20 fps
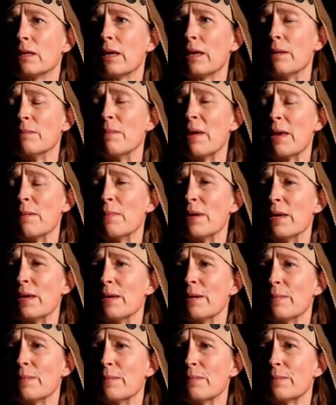And
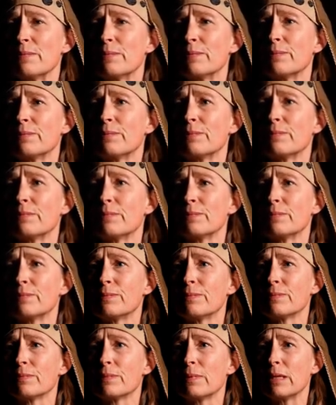maybe
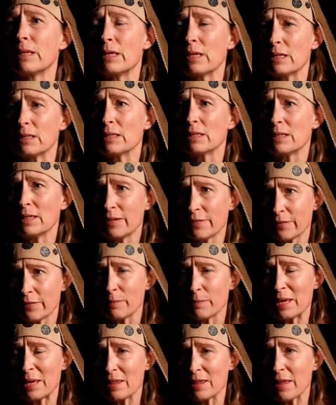he can deliver
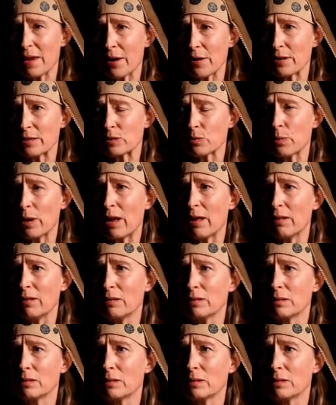me there as well.